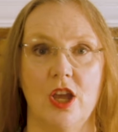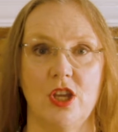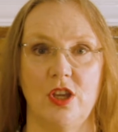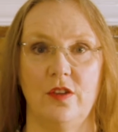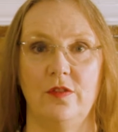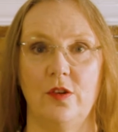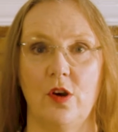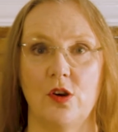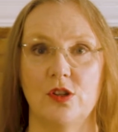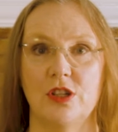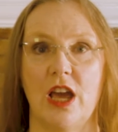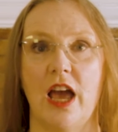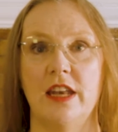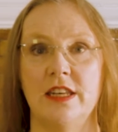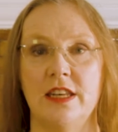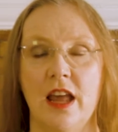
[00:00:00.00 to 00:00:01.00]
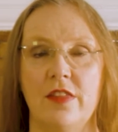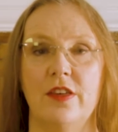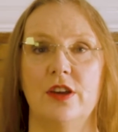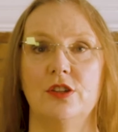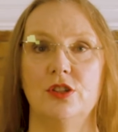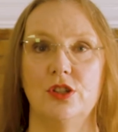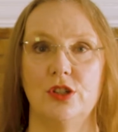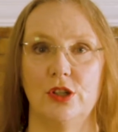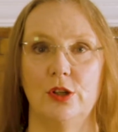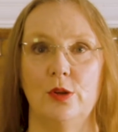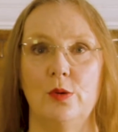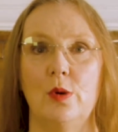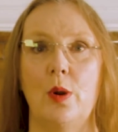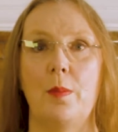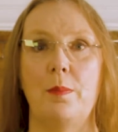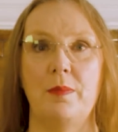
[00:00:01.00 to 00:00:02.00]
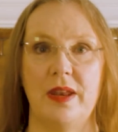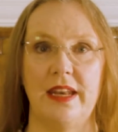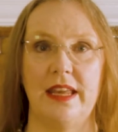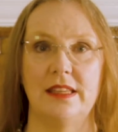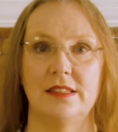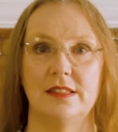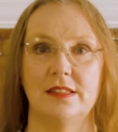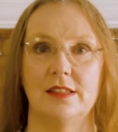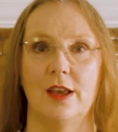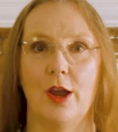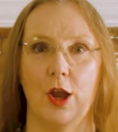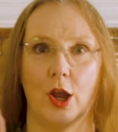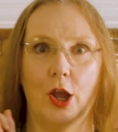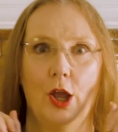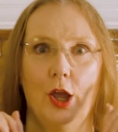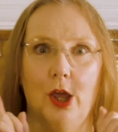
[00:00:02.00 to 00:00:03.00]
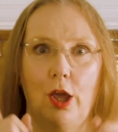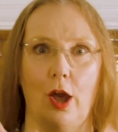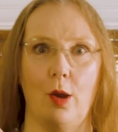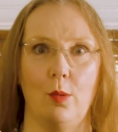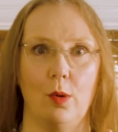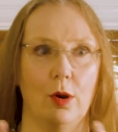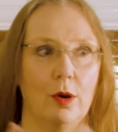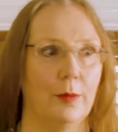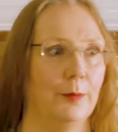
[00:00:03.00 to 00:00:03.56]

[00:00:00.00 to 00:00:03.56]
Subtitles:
You've got another 2 minutes. Go.